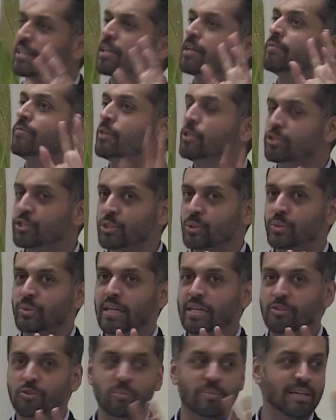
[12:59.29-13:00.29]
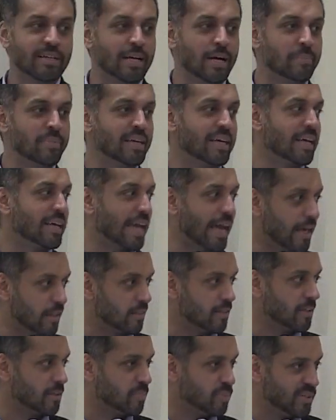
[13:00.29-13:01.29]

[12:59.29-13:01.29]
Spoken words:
convert you into becoming a Catholic